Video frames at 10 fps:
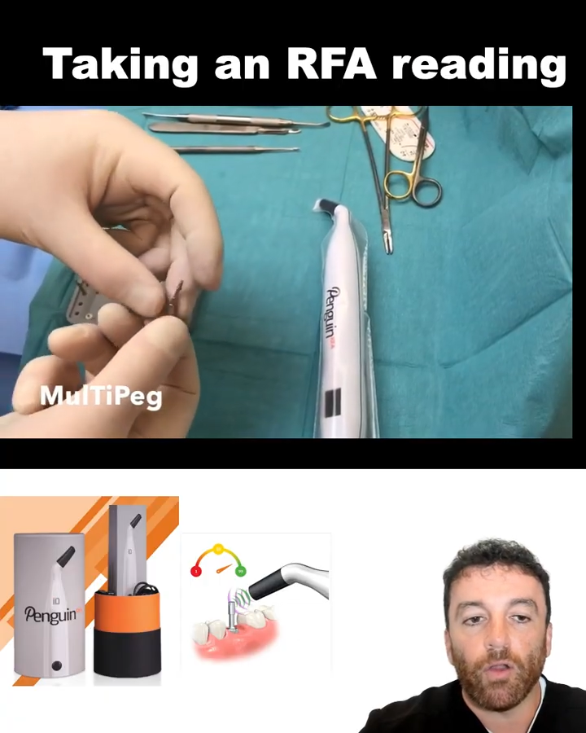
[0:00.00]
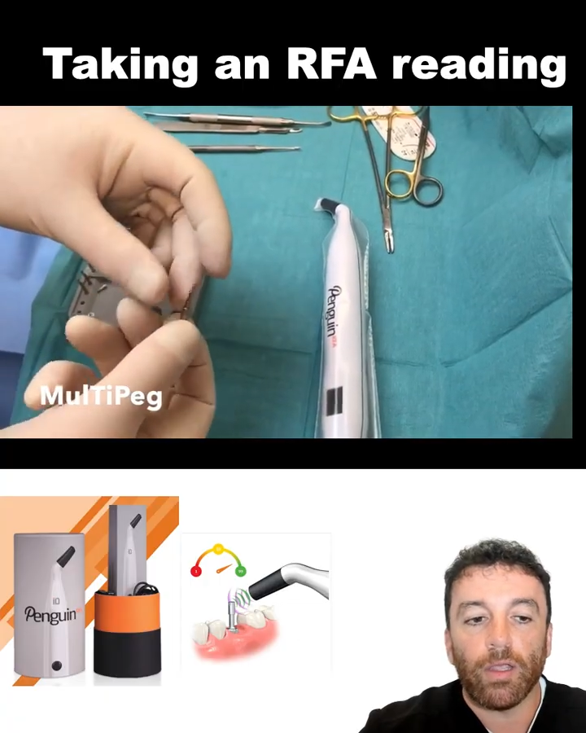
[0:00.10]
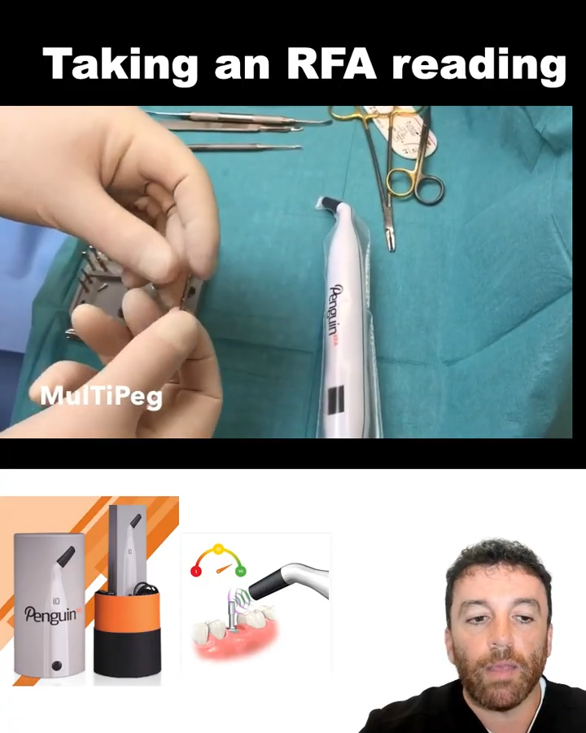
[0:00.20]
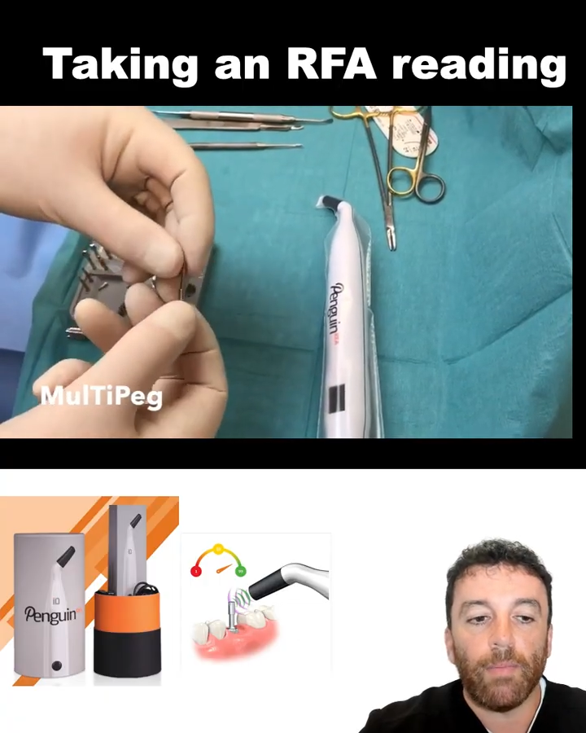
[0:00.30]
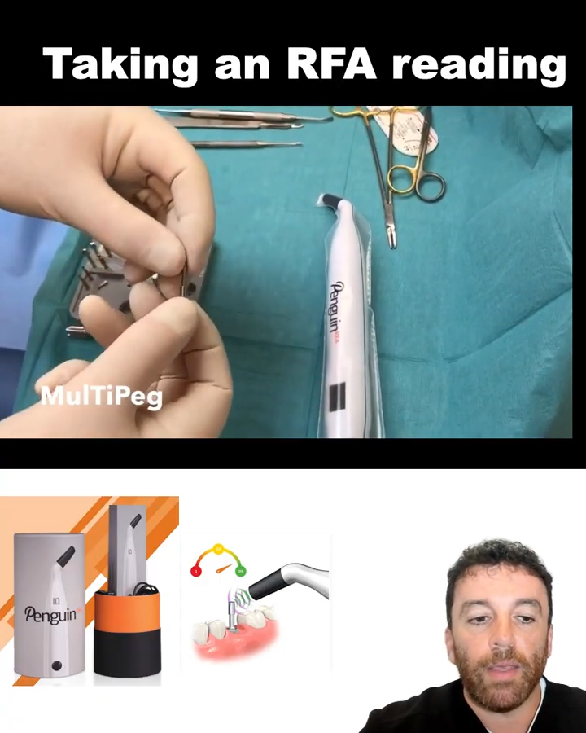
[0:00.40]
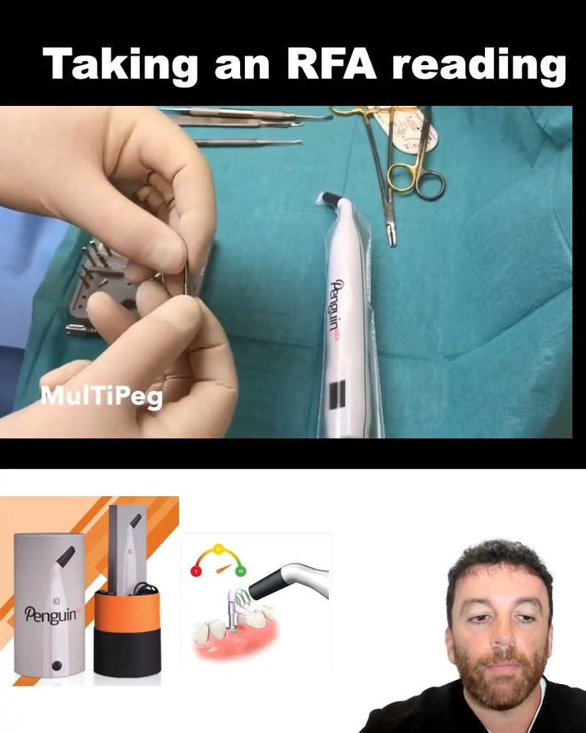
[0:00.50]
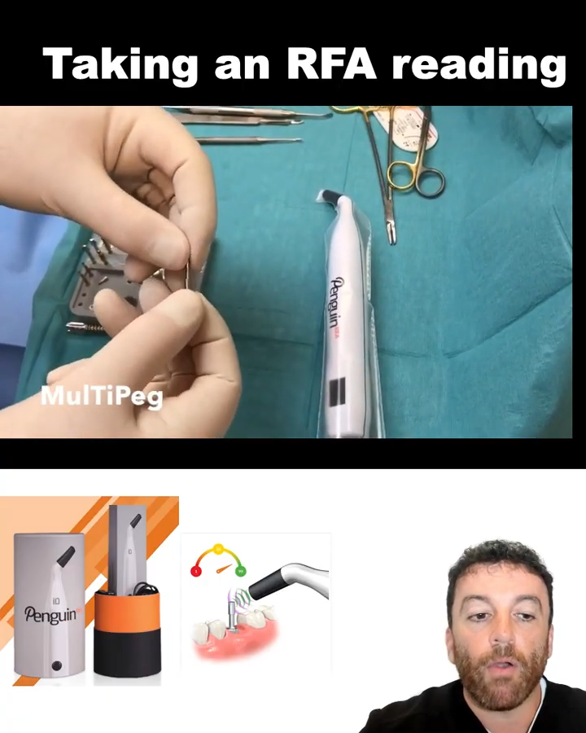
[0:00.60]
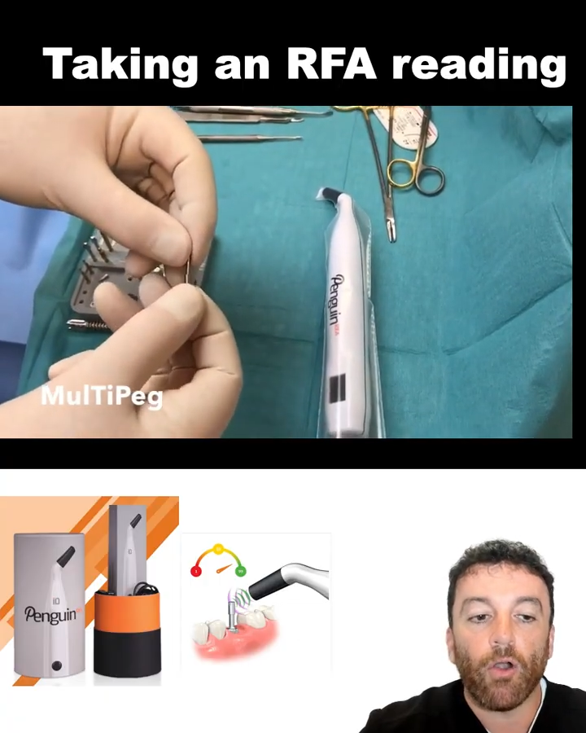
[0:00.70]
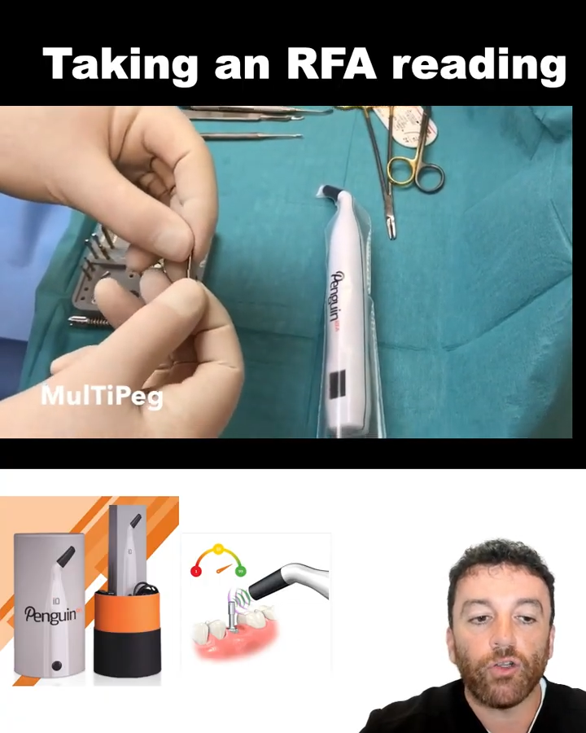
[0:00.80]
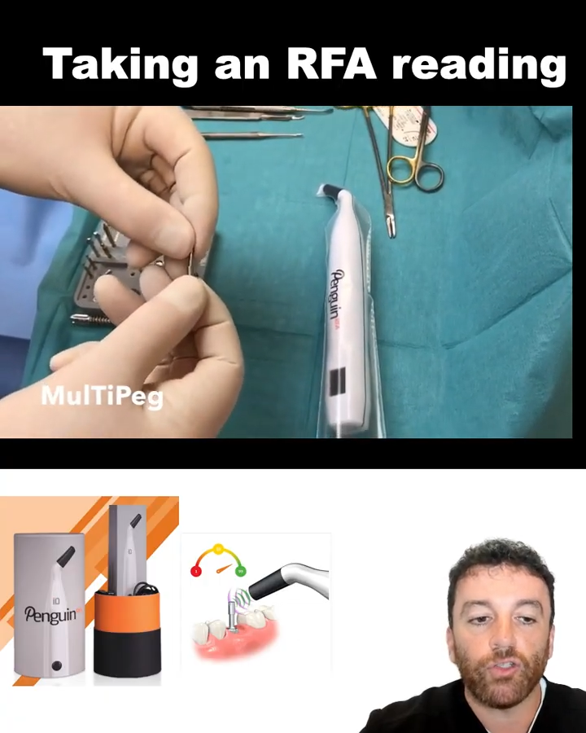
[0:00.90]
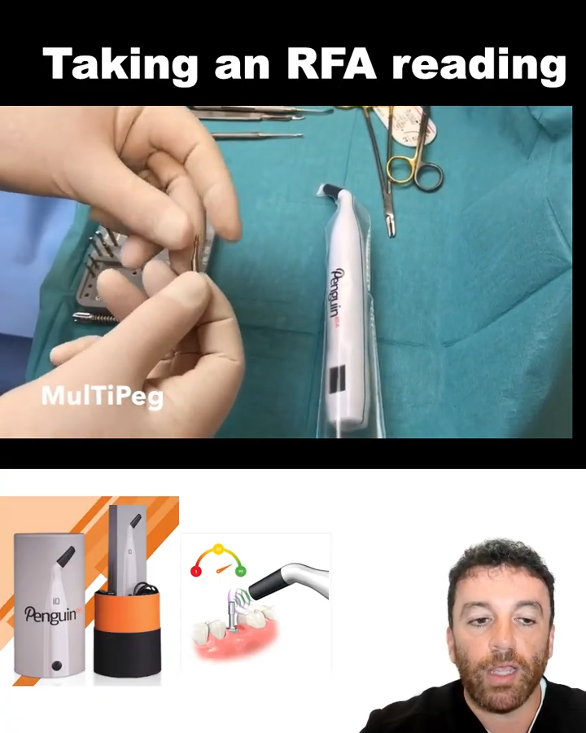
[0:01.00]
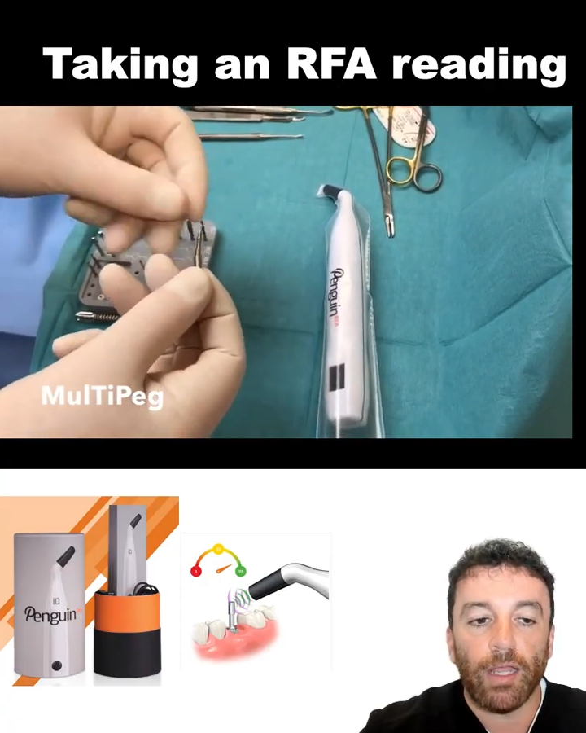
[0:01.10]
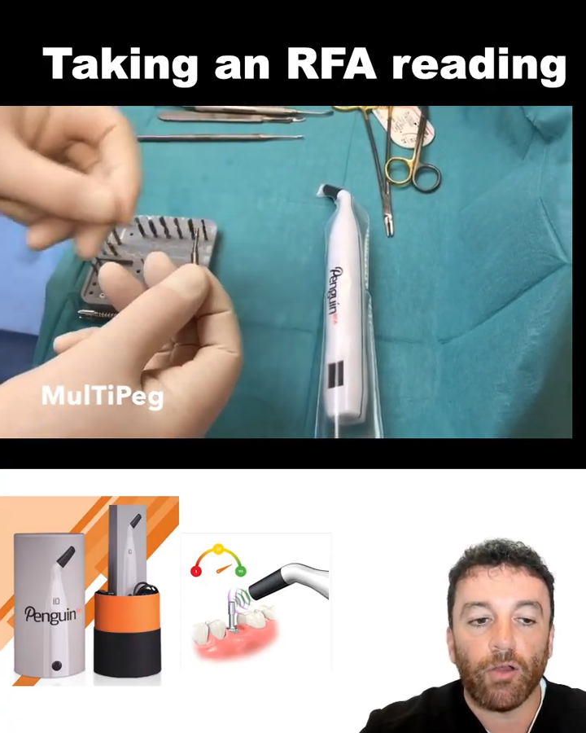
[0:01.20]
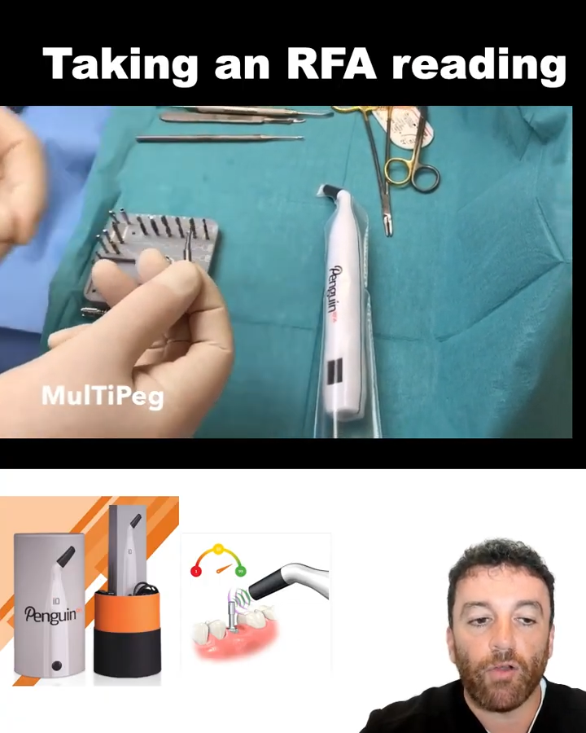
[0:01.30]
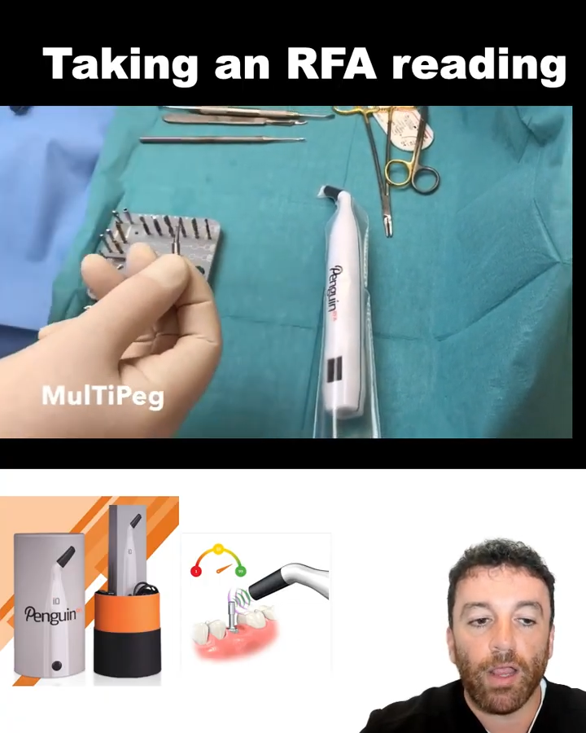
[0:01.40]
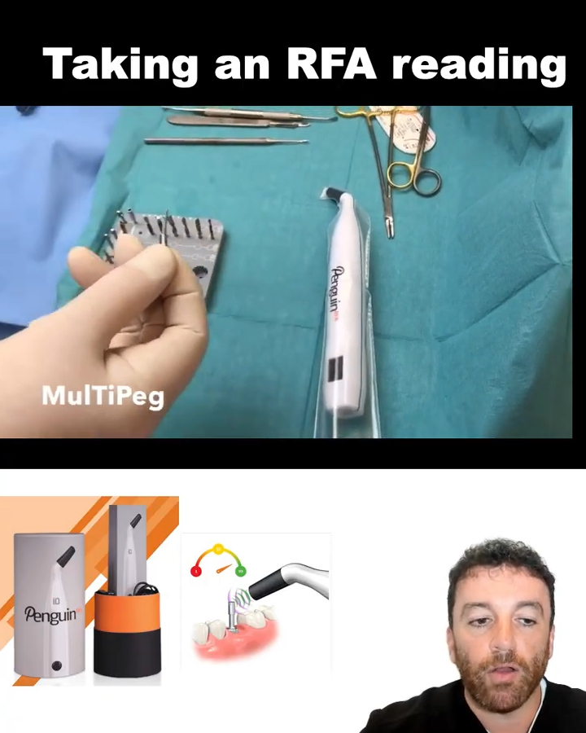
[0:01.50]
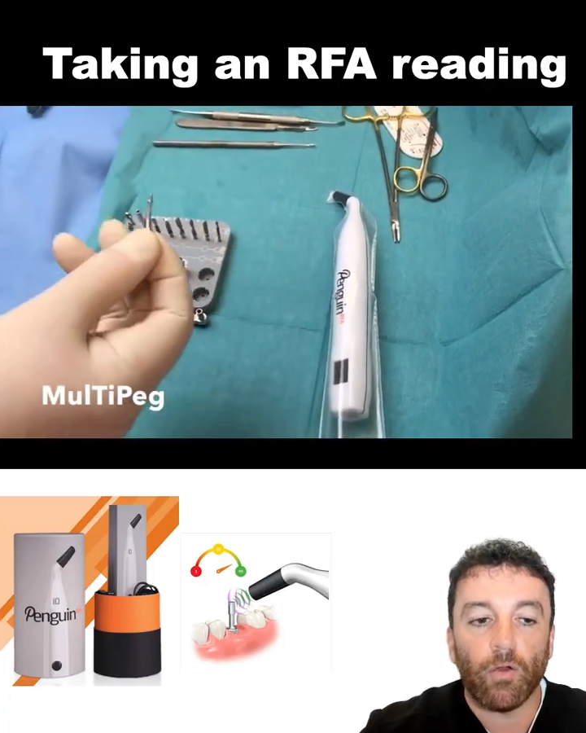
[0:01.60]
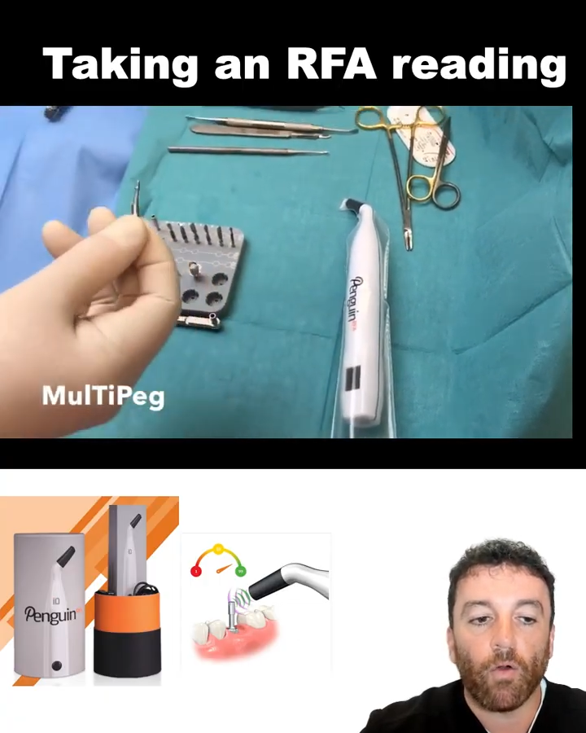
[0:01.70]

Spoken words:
or it could be partially integrated